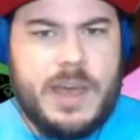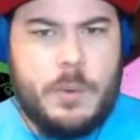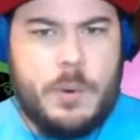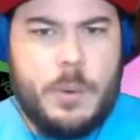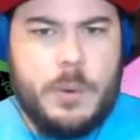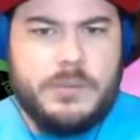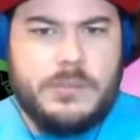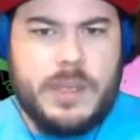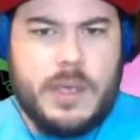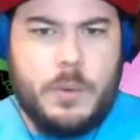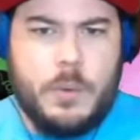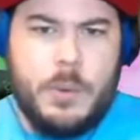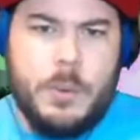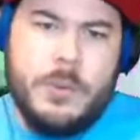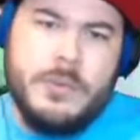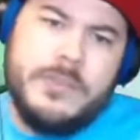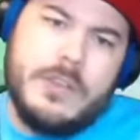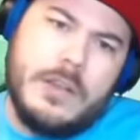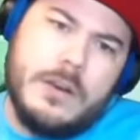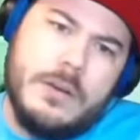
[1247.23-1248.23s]
What was that? What
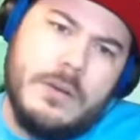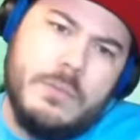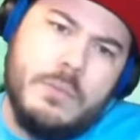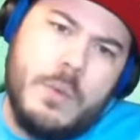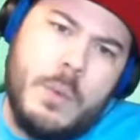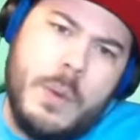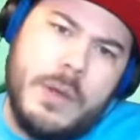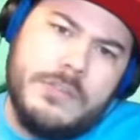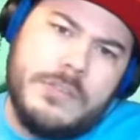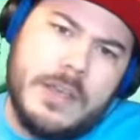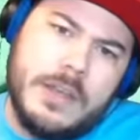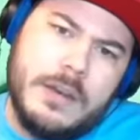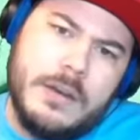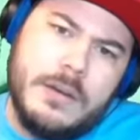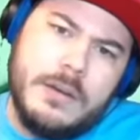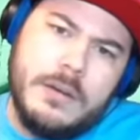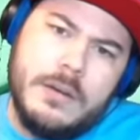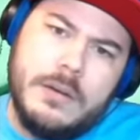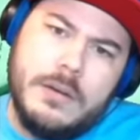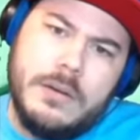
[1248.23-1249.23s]
was it? What was it?
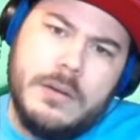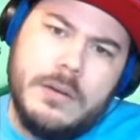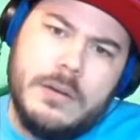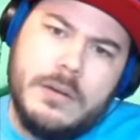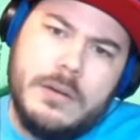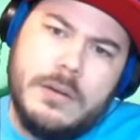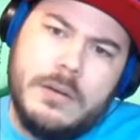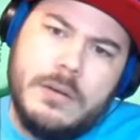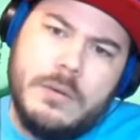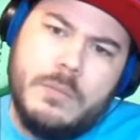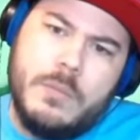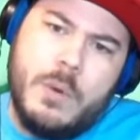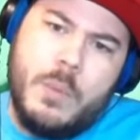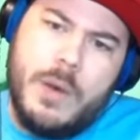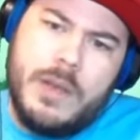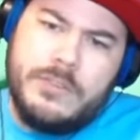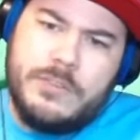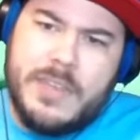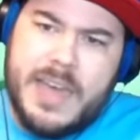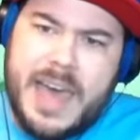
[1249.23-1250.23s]
What
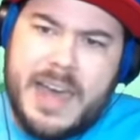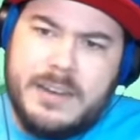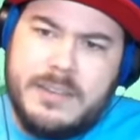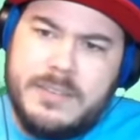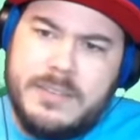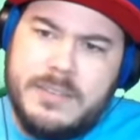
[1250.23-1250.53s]
was that?